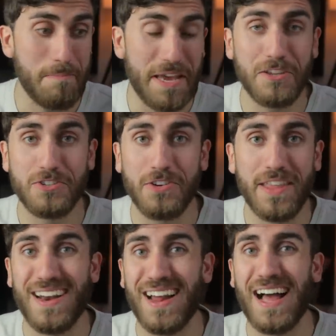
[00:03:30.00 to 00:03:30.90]
making sure
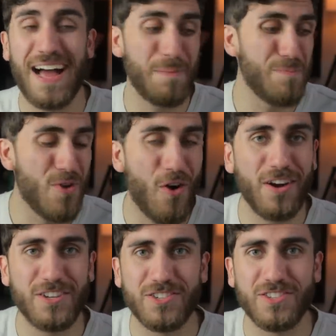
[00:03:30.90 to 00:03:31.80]
that I'm
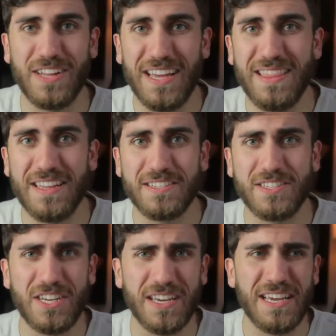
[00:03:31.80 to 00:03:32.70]
not just in
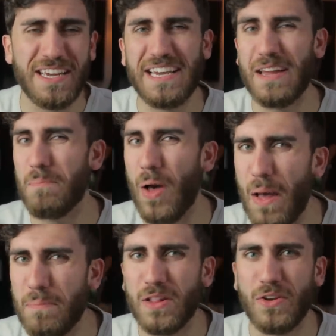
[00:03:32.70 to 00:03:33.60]
this to get
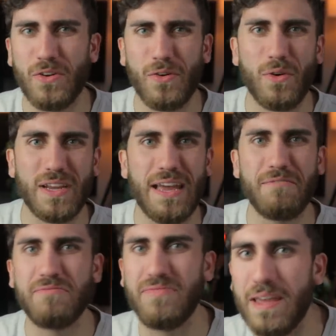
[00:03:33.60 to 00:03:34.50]
popular or
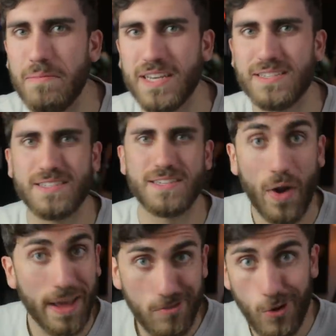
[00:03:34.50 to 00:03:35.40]
get famous?
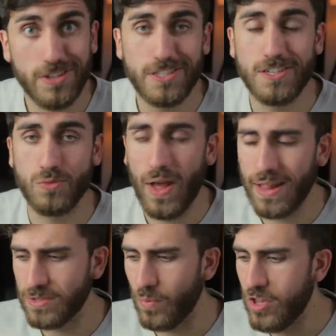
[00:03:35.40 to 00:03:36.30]
What I've noticed as
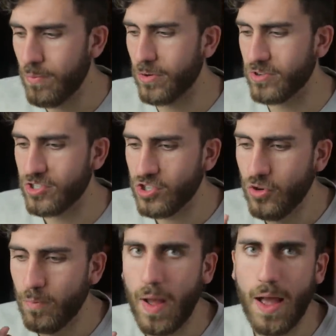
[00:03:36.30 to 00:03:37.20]
well is when you
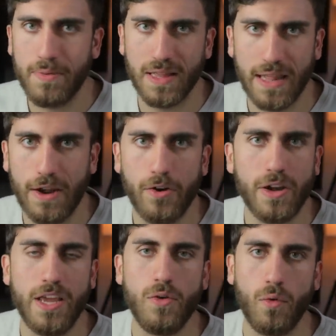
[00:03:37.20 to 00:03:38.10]
pursue
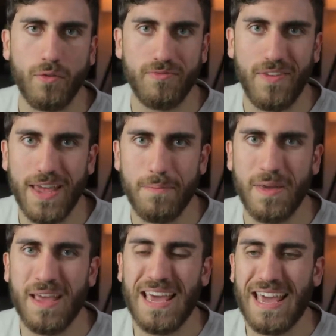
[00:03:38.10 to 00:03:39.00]
popularity or fame,
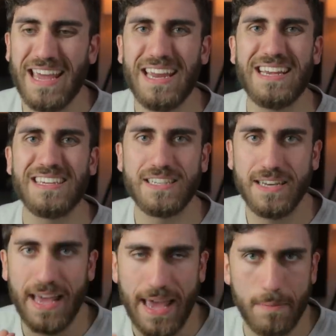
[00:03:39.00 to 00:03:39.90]
it is
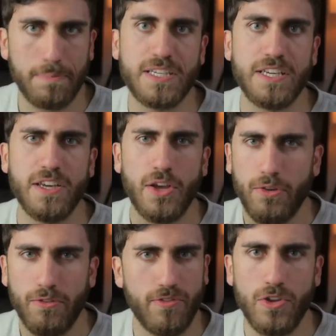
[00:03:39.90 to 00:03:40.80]
an empty
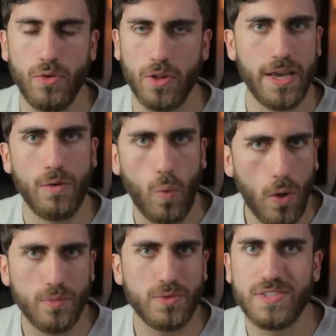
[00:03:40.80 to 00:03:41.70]
fuel. It
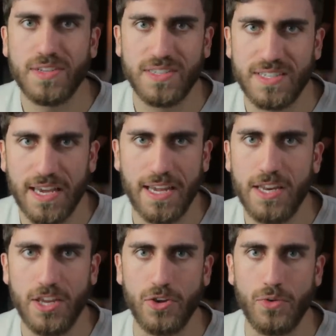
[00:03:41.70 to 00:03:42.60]
won't
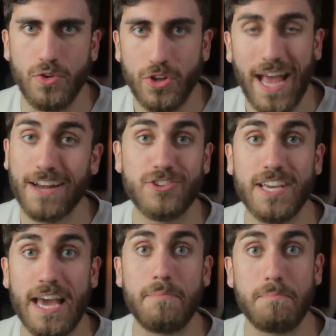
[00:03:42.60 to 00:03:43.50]
sustain you. You'll
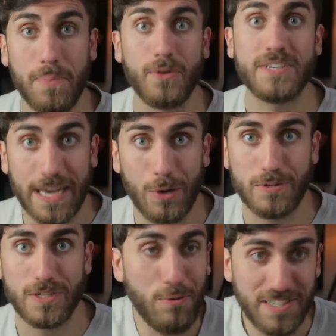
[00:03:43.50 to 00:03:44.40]
actually get burnt
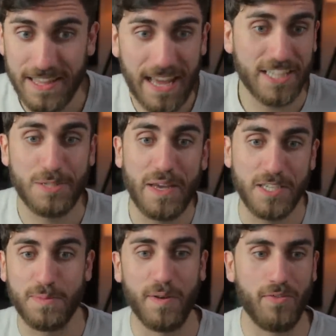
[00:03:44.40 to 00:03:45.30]
out. I was in that
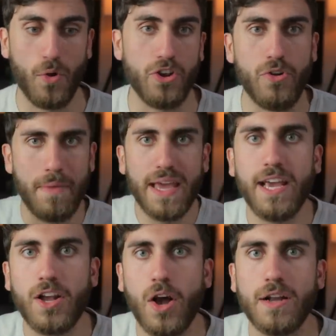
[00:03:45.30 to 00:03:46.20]
space before. You're
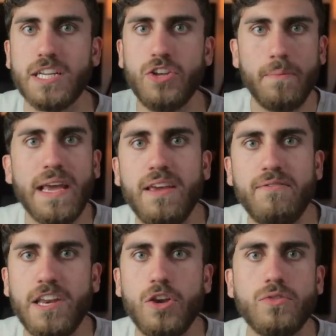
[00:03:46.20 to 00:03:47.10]
making content, you're
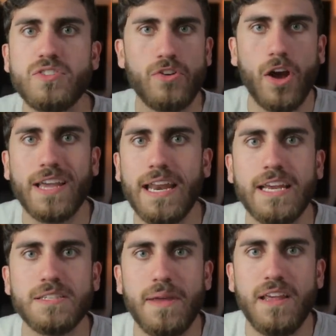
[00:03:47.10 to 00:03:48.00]
making videos, they're not
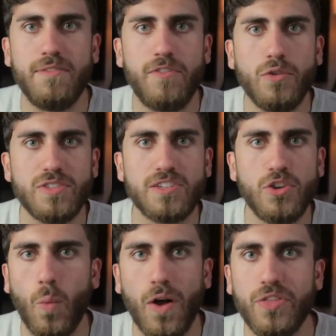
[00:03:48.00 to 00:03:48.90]
getting as many views as
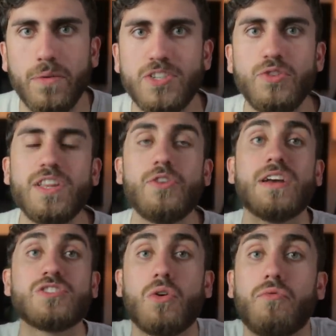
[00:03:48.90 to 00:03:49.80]
you want them to, and you
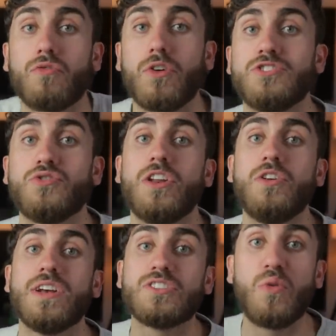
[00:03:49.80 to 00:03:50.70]
get so frustrated,
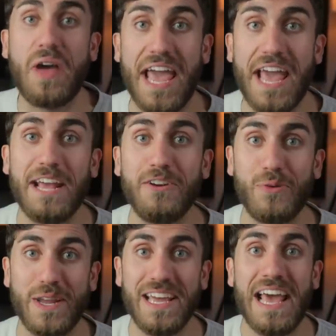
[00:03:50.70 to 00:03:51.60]
you get so
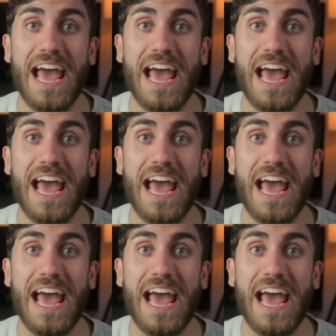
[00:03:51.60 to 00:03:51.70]
angry,